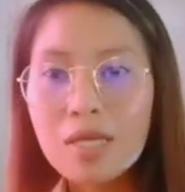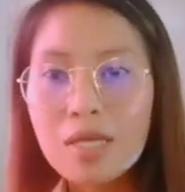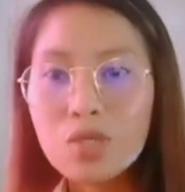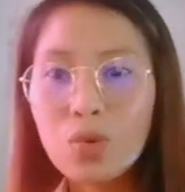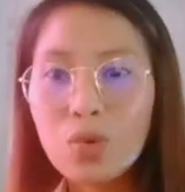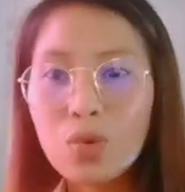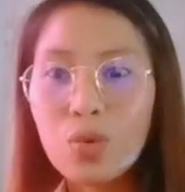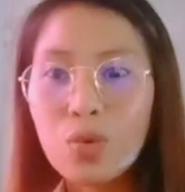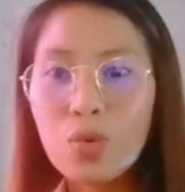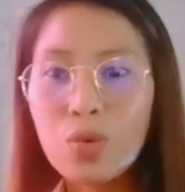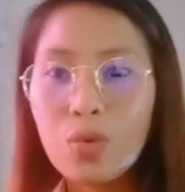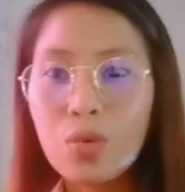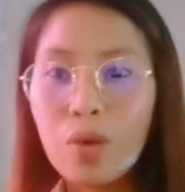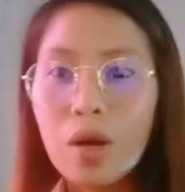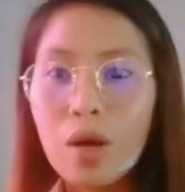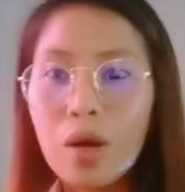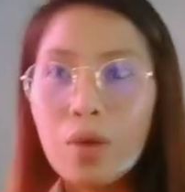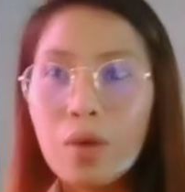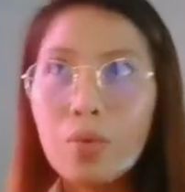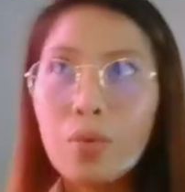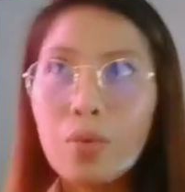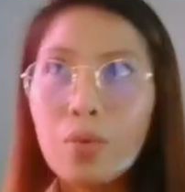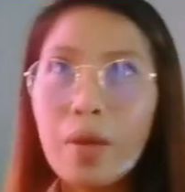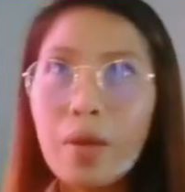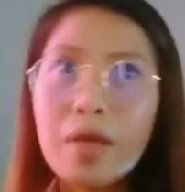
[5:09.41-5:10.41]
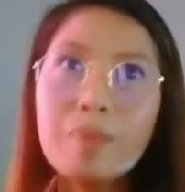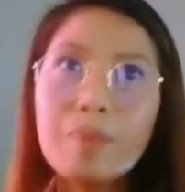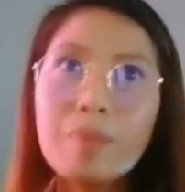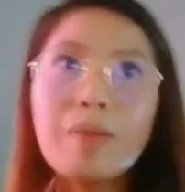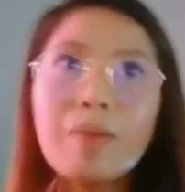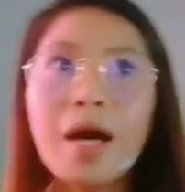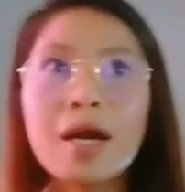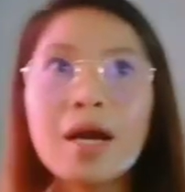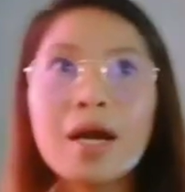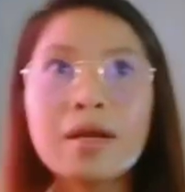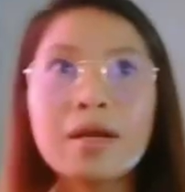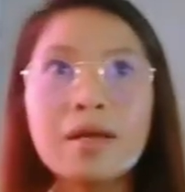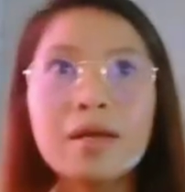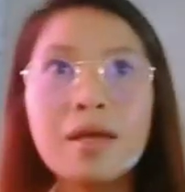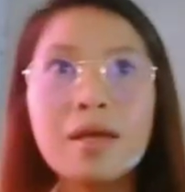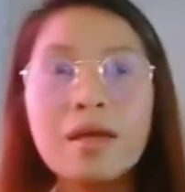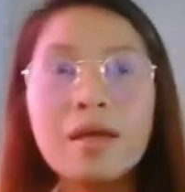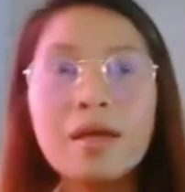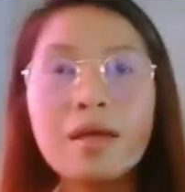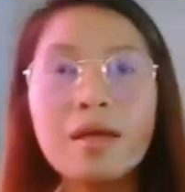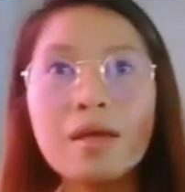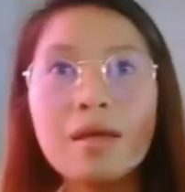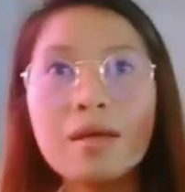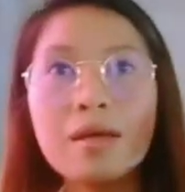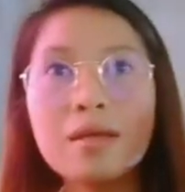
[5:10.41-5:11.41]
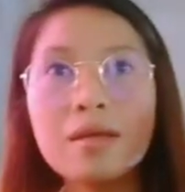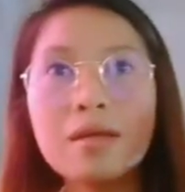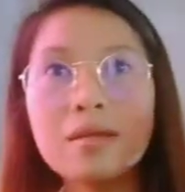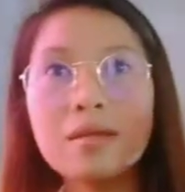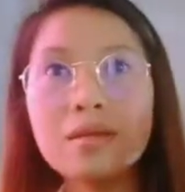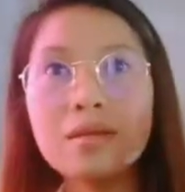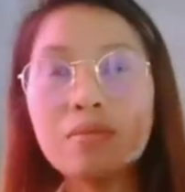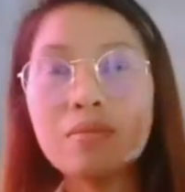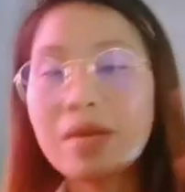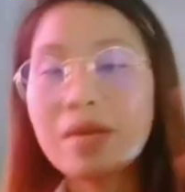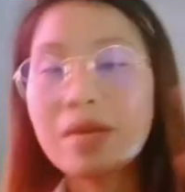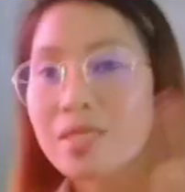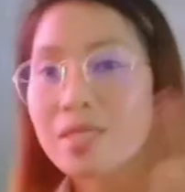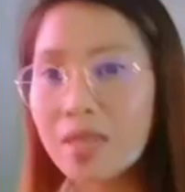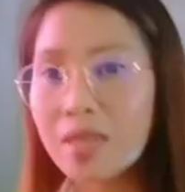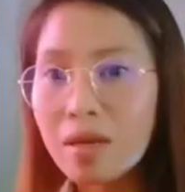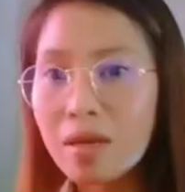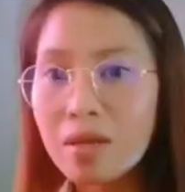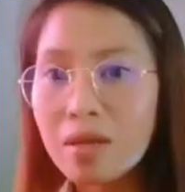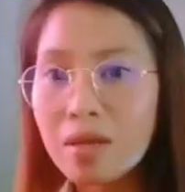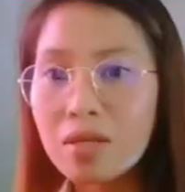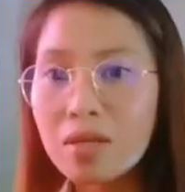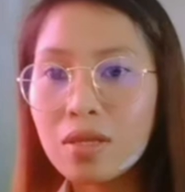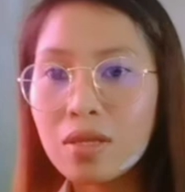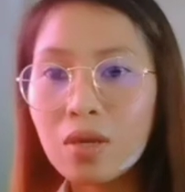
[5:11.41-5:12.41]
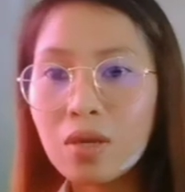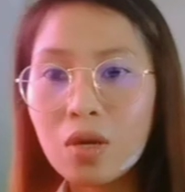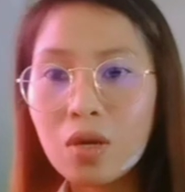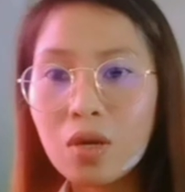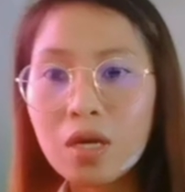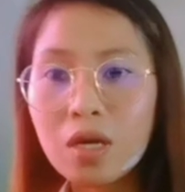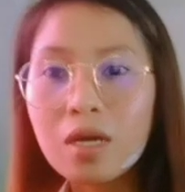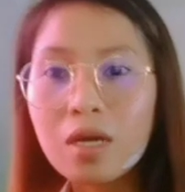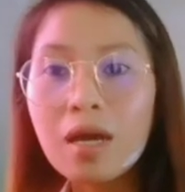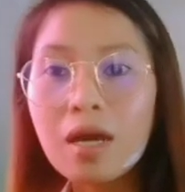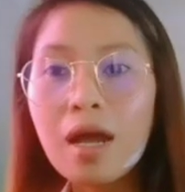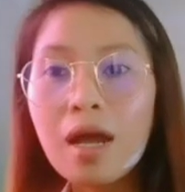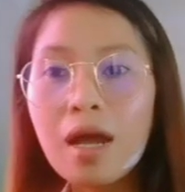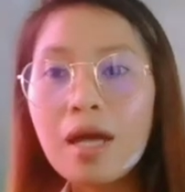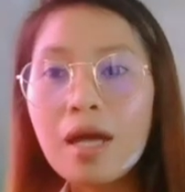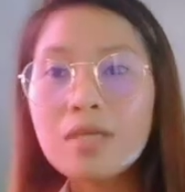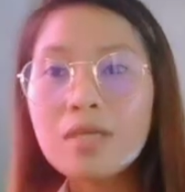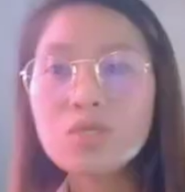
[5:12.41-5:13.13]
So way back in my second year.